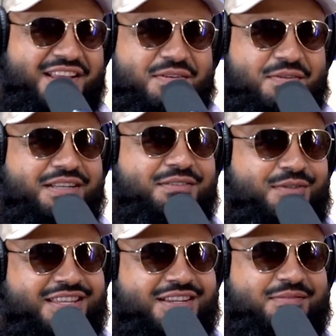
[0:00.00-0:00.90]
went
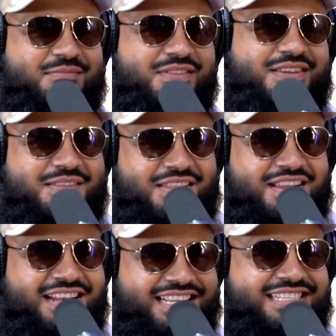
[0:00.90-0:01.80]
with the
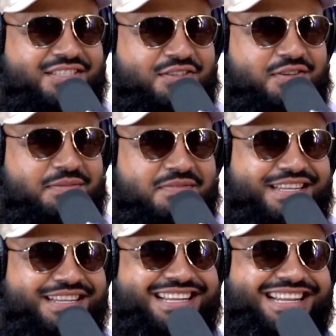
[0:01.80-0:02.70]
less extreme.
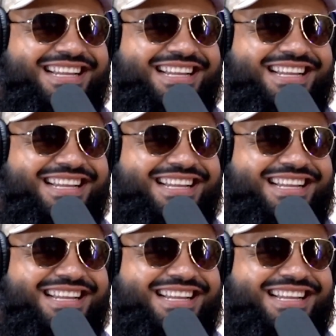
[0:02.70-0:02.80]
I haven't